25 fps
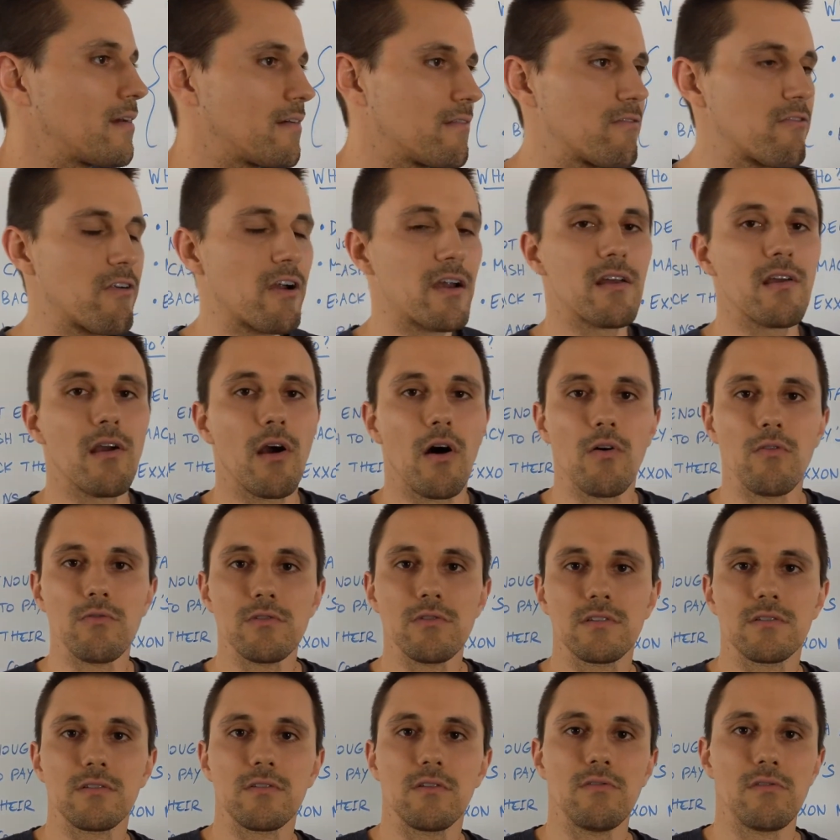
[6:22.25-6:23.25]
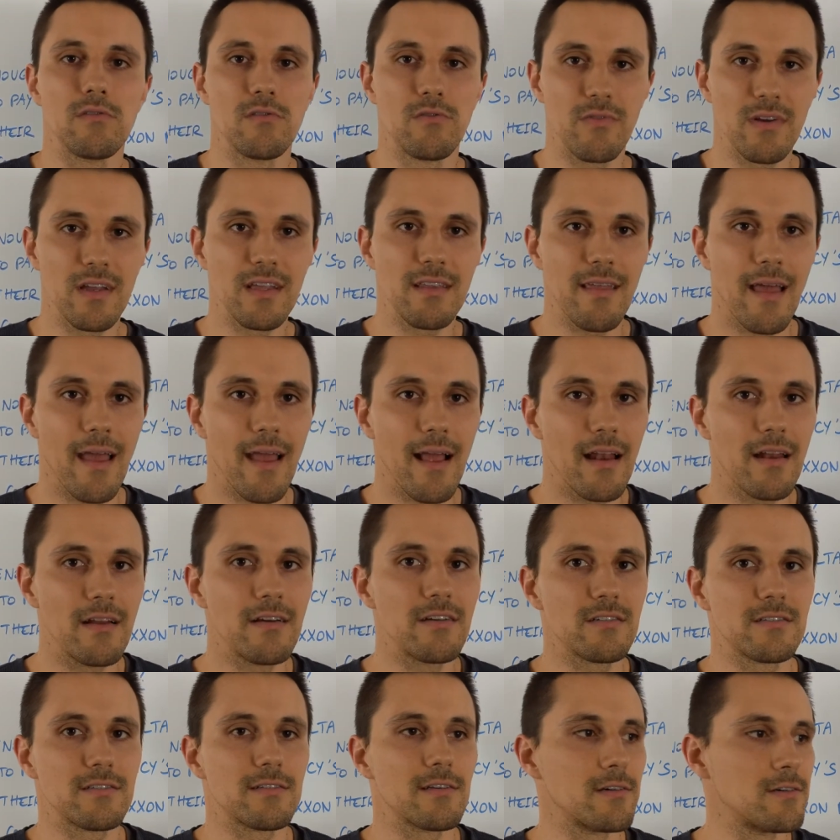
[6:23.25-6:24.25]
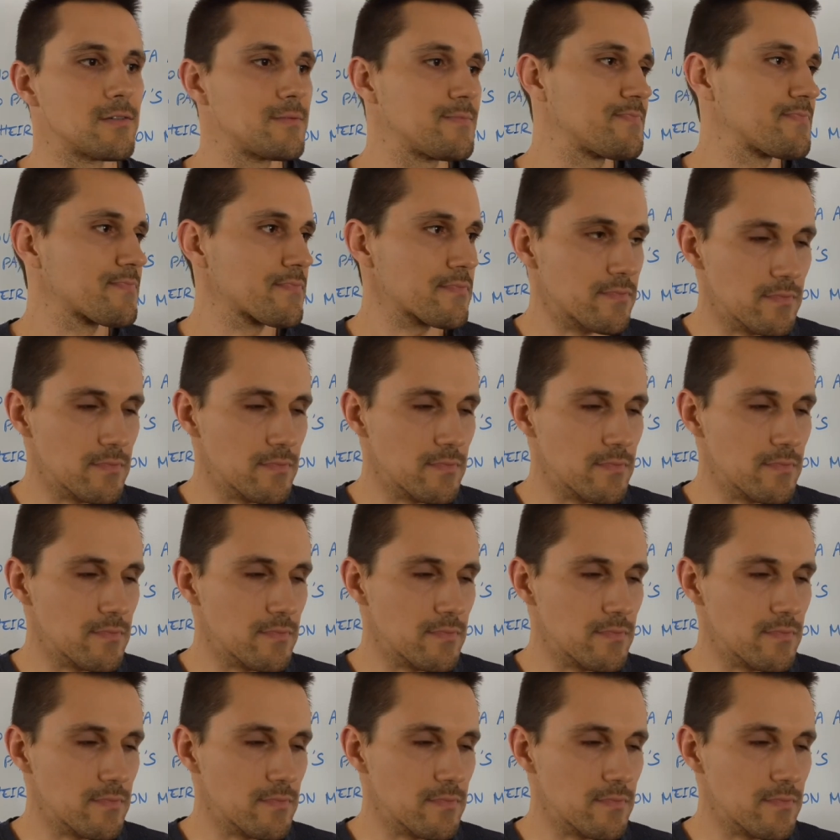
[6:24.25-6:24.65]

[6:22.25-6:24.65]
very old school retailer. So